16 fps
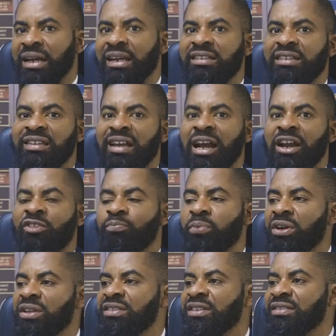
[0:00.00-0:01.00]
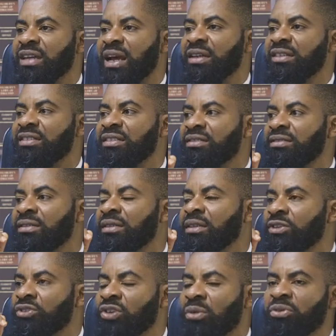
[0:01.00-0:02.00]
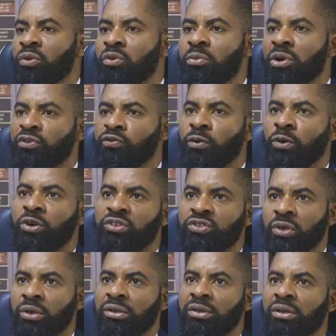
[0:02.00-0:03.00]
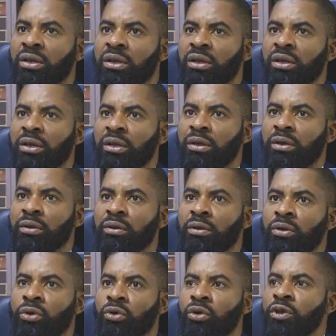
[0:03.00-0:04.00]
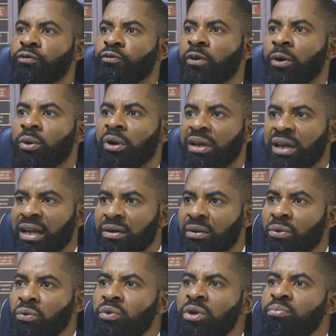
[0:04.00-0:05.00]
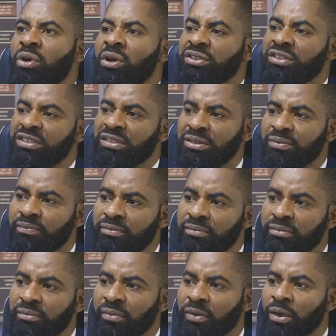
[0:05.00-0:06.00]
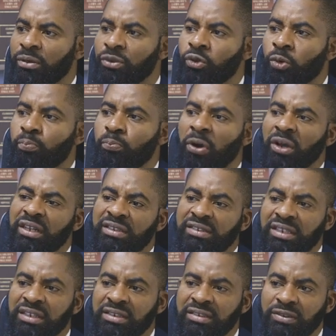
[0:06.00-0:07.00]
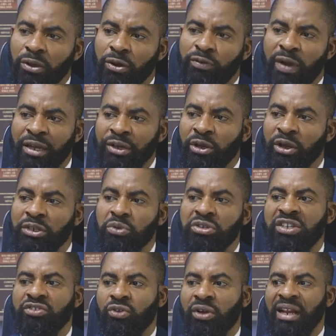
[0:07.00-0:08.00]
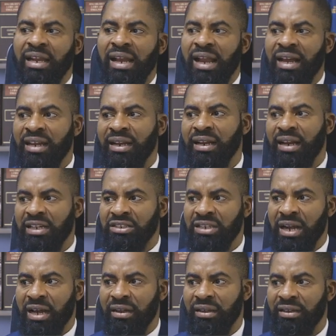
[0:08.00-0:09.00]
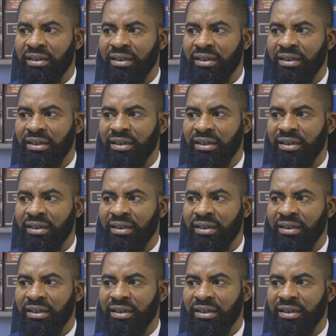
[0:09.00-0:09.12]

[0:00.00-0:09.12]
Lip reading: and this is the kind of politics, and this is something we must focus on going forward, that we must do politics of ideology, which is currently lacking in Nigeria.